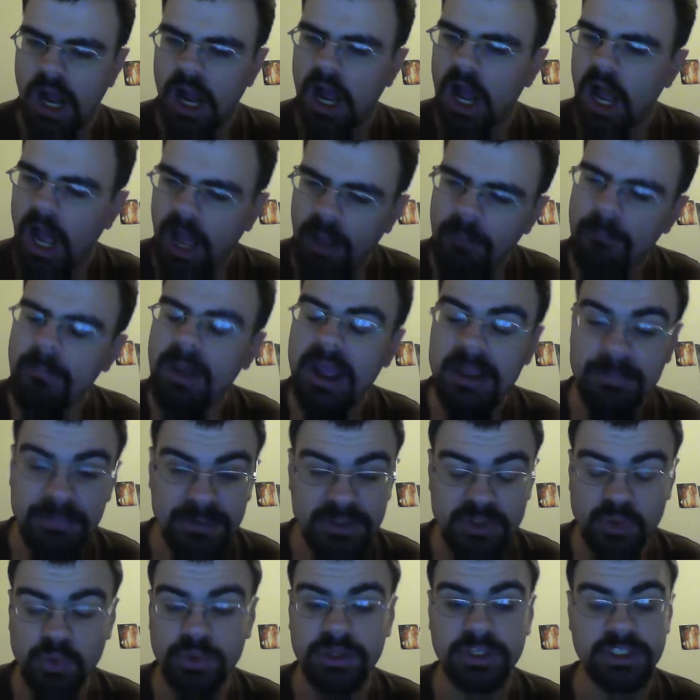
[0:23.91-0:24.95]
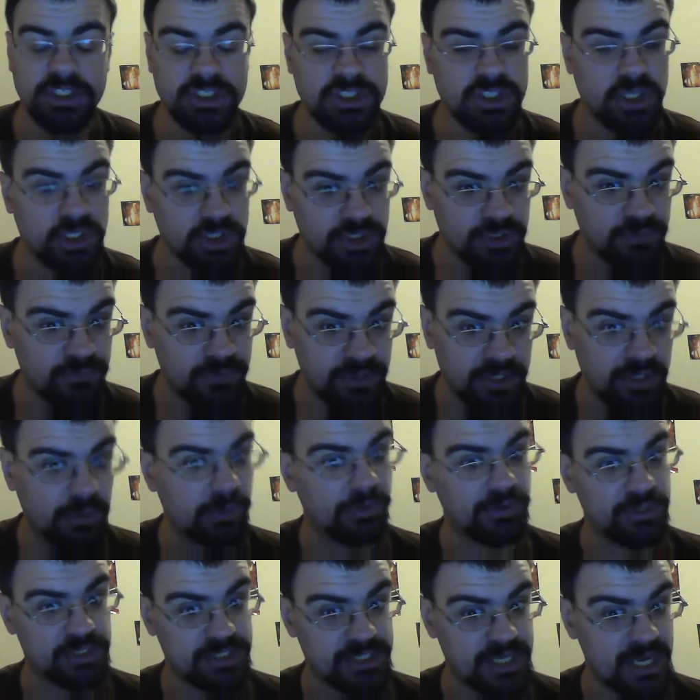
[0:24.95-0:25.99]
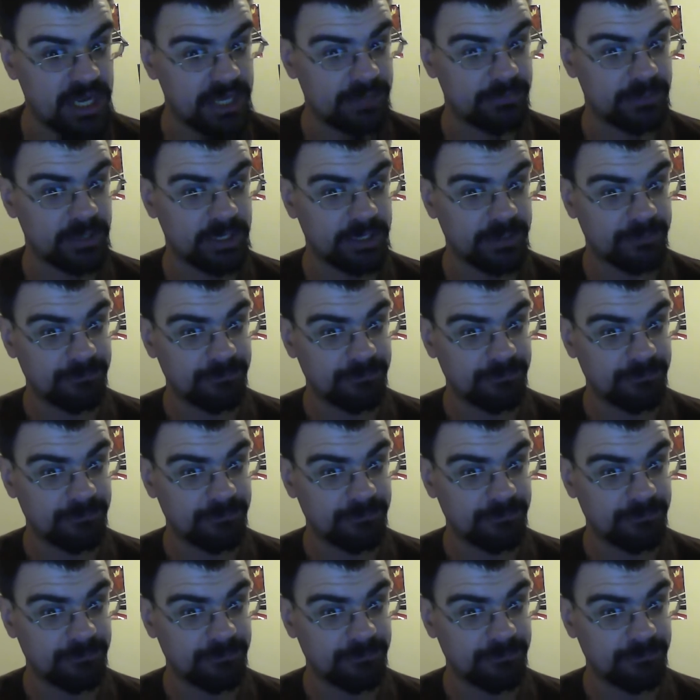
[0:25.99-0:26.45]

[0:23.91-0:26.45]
I might be doing a discussion video on this anime.